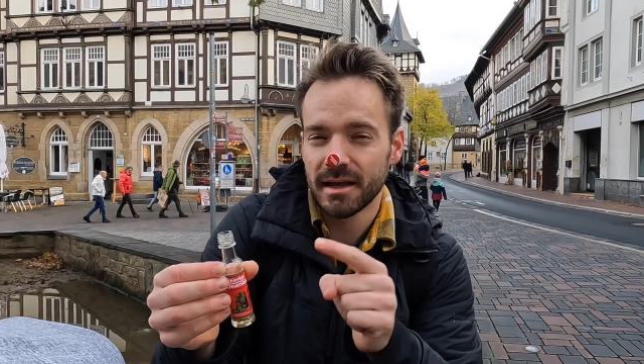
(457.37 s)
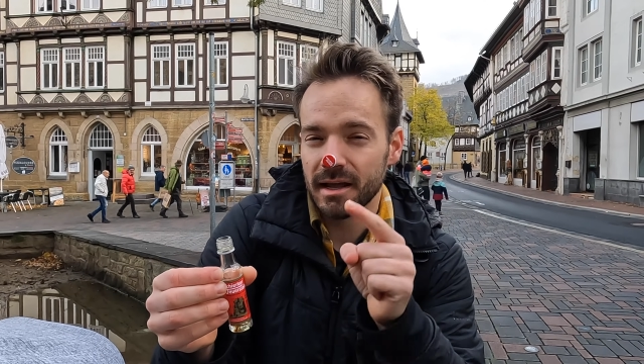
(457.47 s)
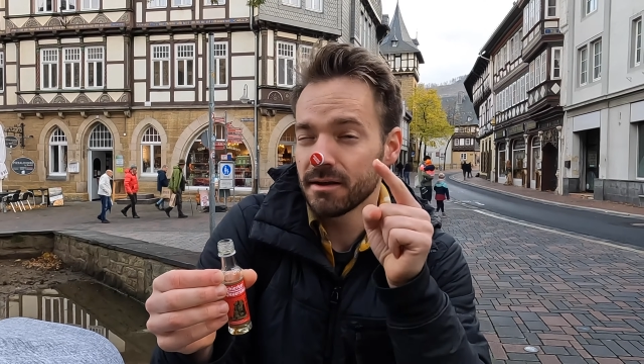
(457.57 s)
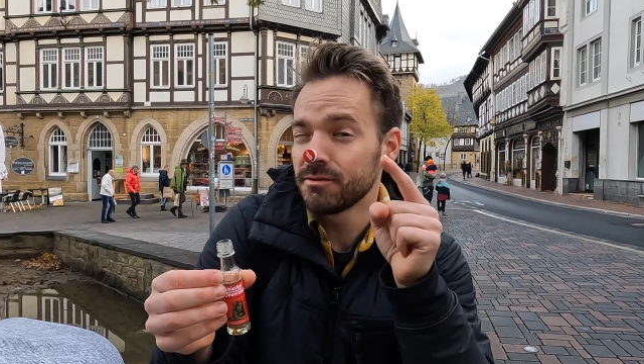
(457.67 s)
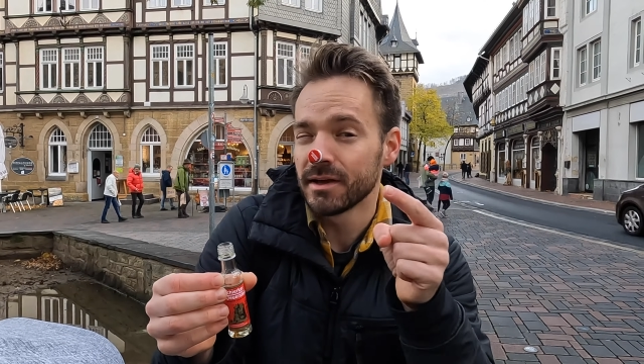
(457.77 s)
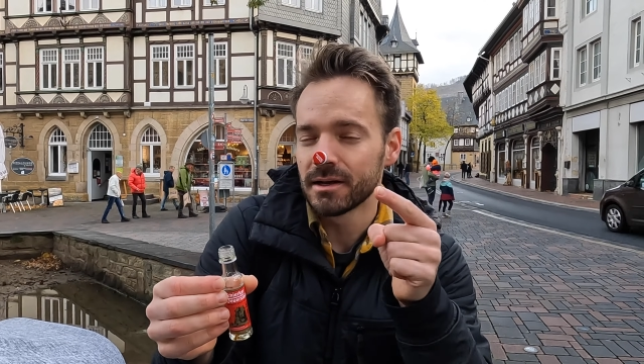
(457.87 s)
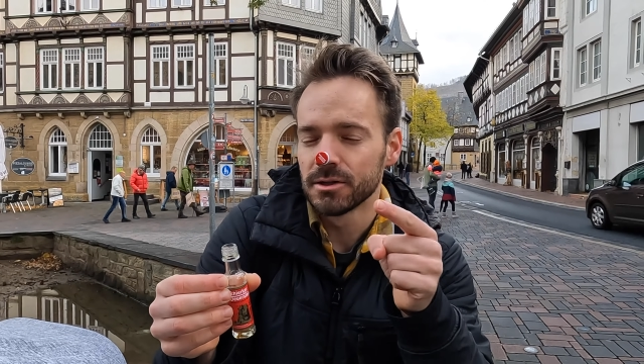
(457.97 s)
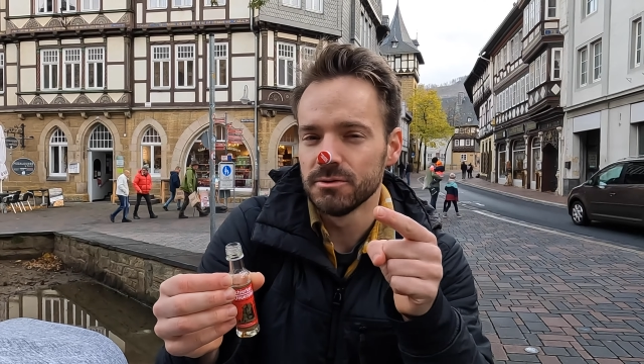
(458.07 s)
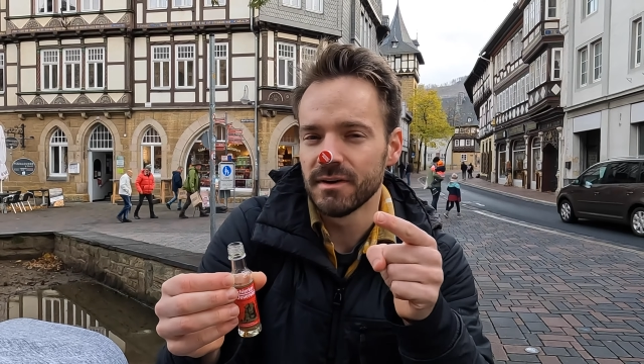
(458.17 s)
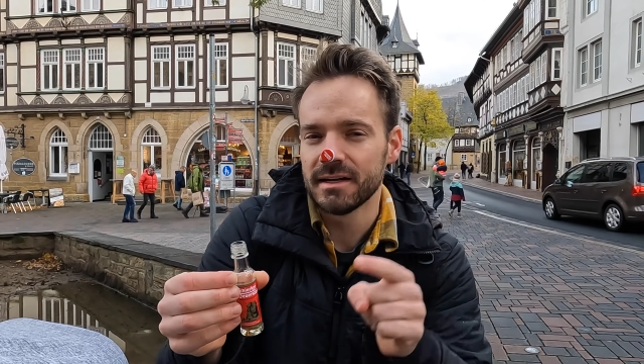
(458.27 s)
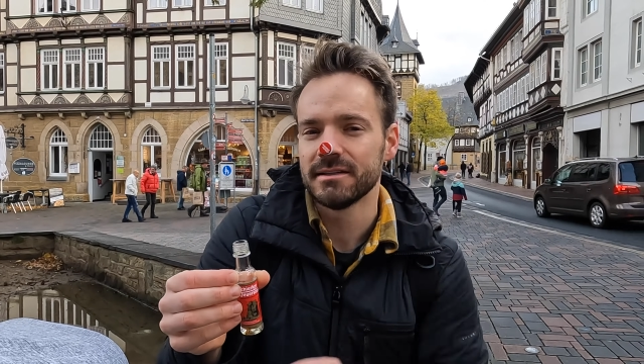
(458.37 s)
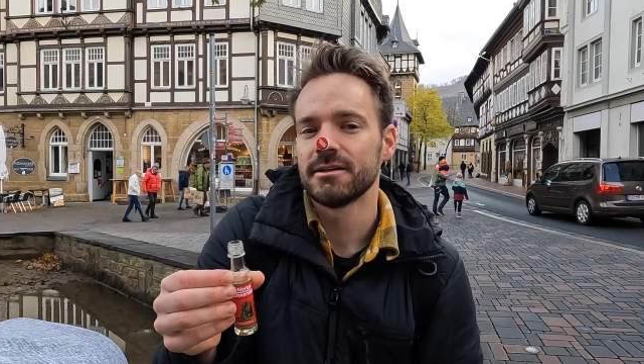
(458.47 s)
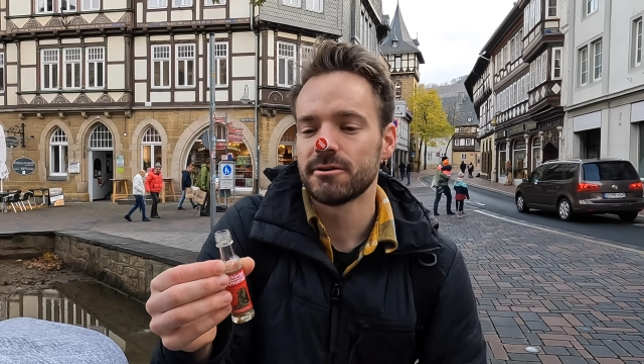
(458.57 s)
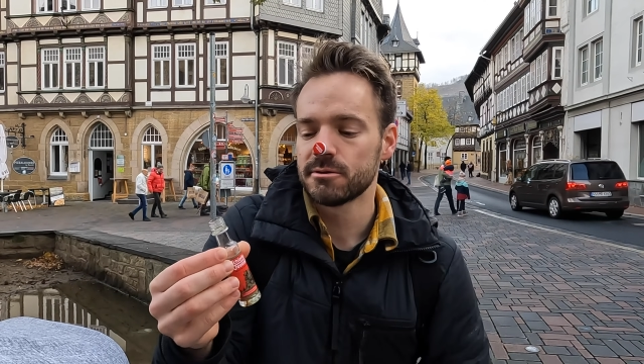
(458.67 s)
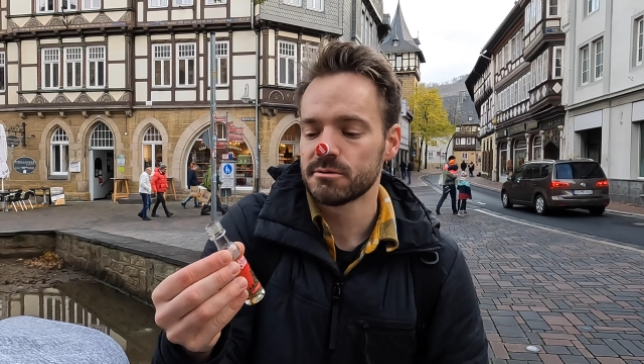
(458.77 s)
And if you get Glühwein at the
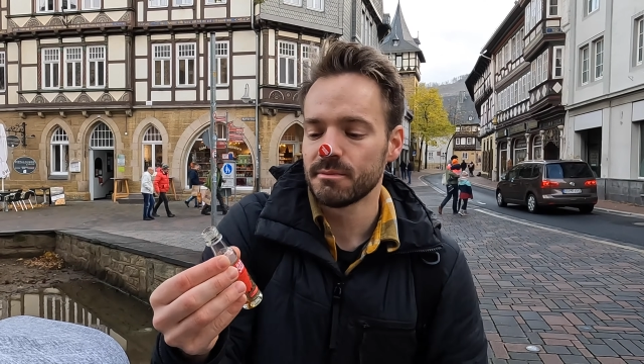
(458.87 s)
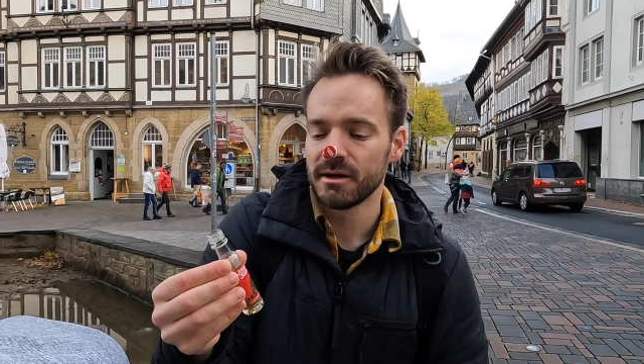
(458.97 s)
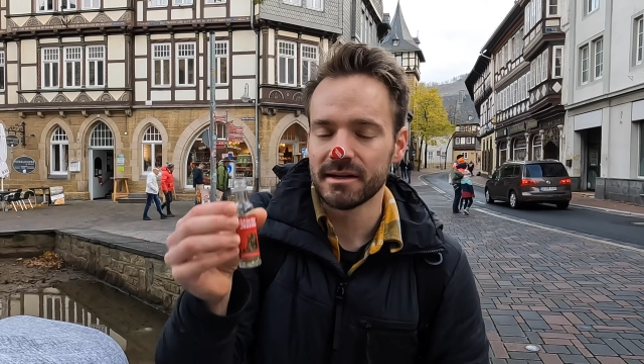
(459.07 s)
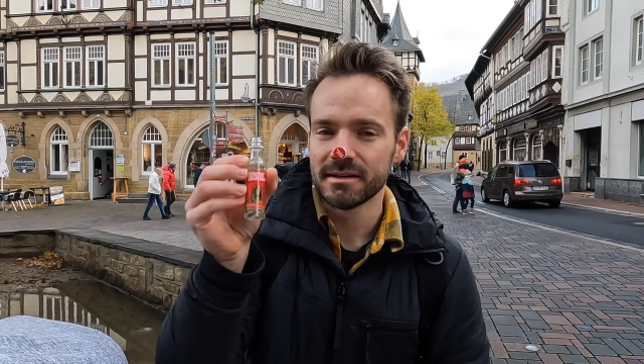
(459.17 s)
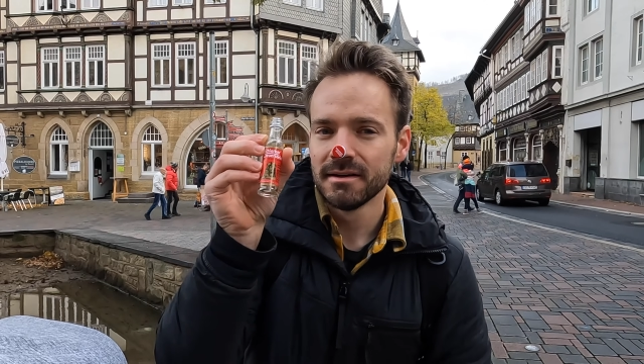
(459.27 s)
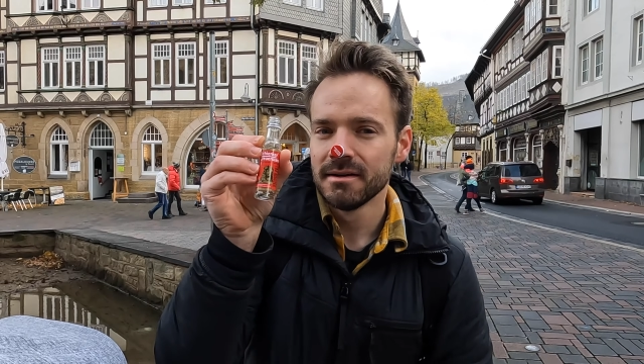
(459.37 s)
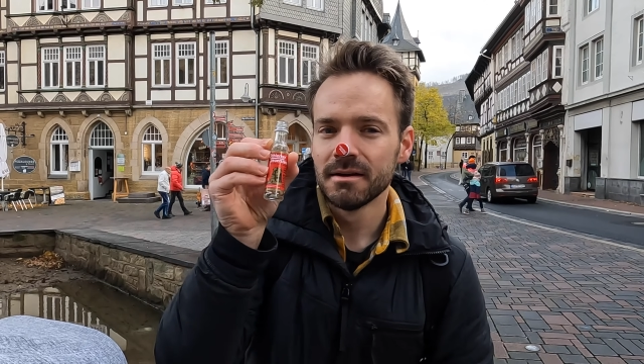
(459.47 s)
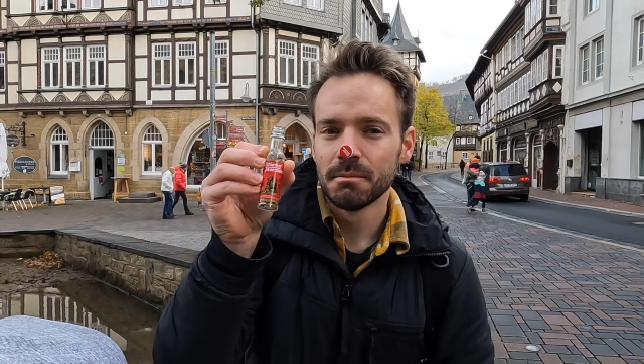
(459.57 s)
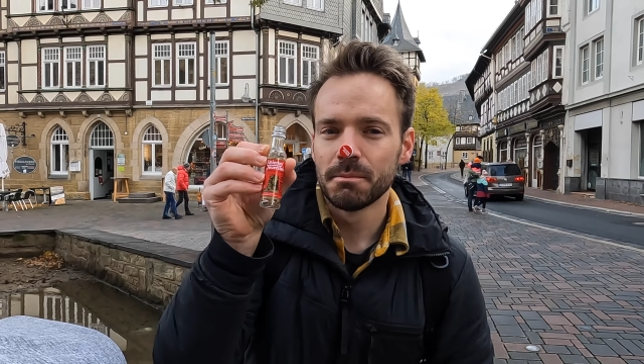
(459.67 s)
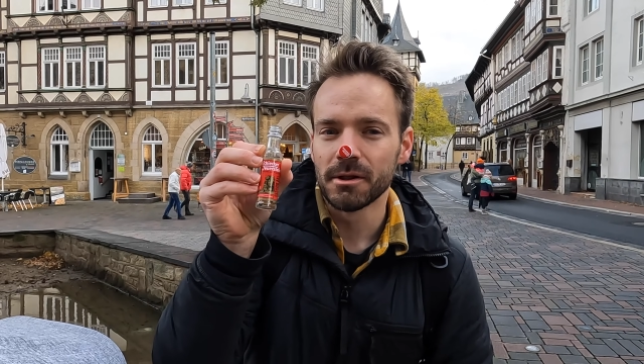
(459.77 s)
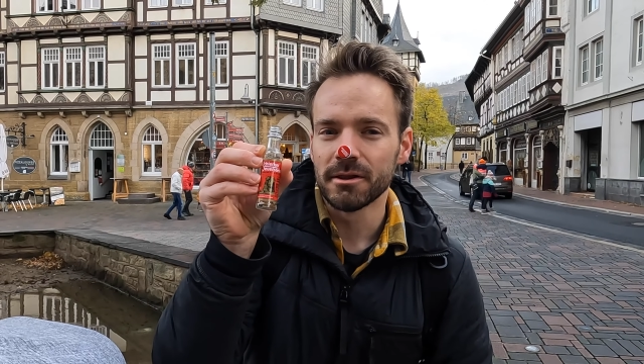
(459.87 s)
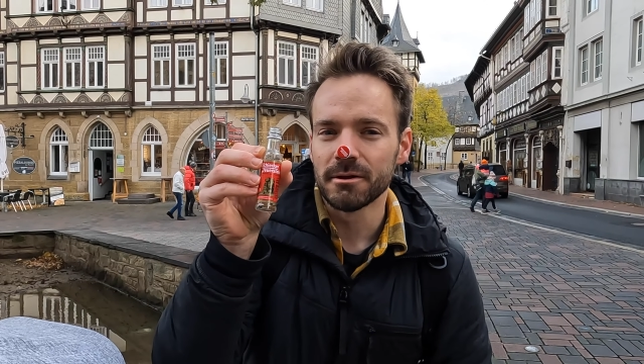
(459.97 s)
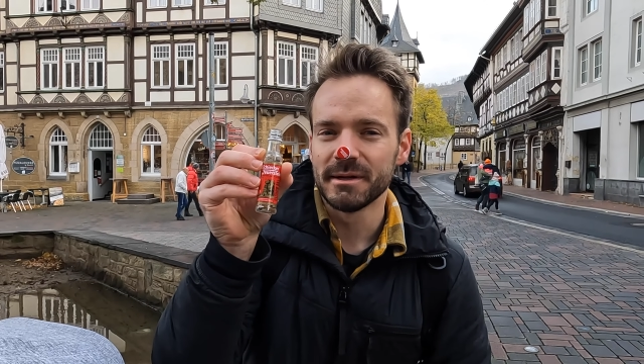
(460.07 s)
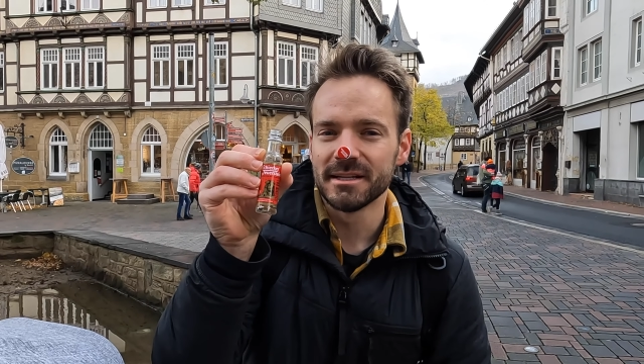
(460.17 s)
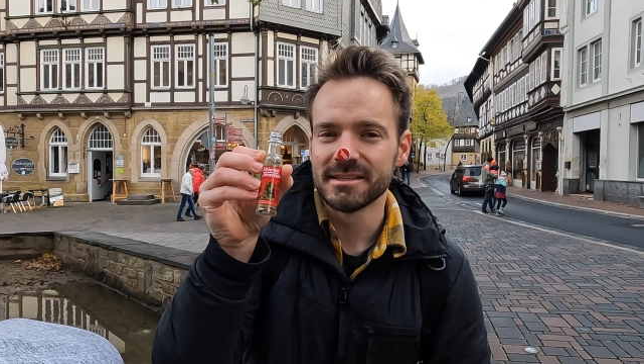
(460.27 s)
Christmas market, put a little
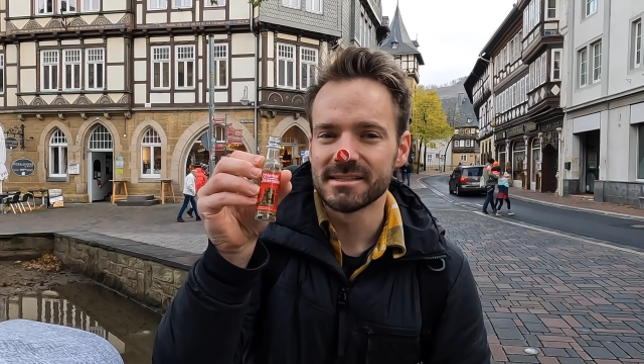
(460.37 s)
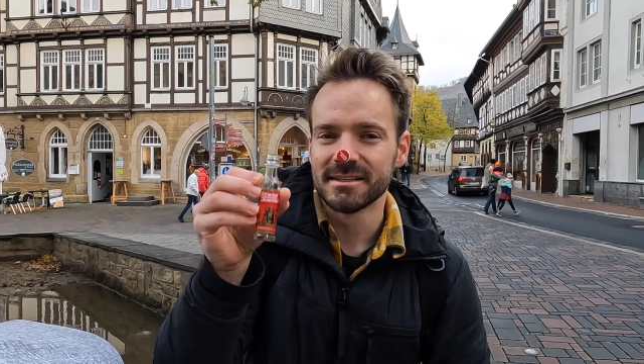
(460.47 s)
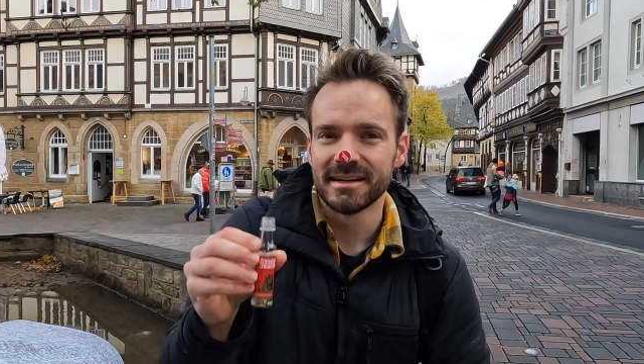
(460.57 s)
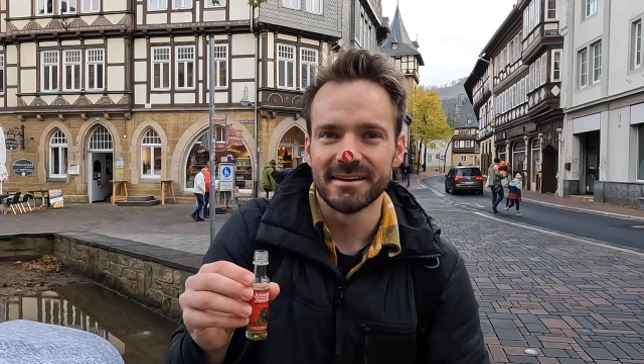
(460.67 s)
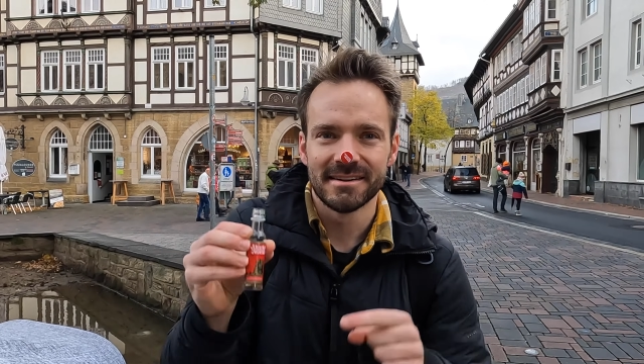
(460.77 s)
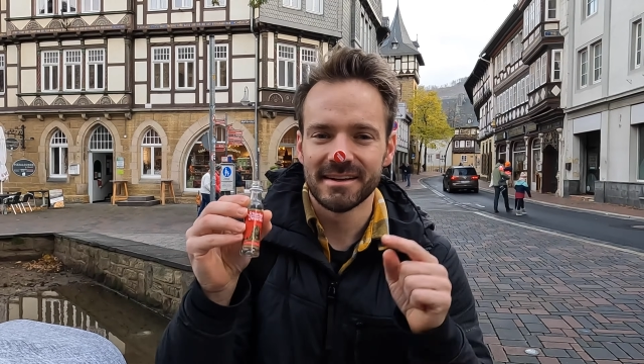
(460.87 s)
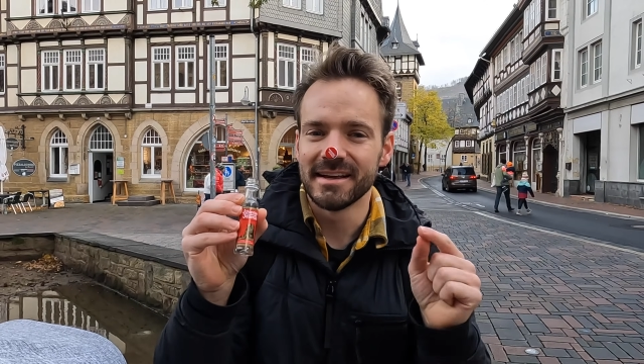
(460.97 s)
bit of this in there.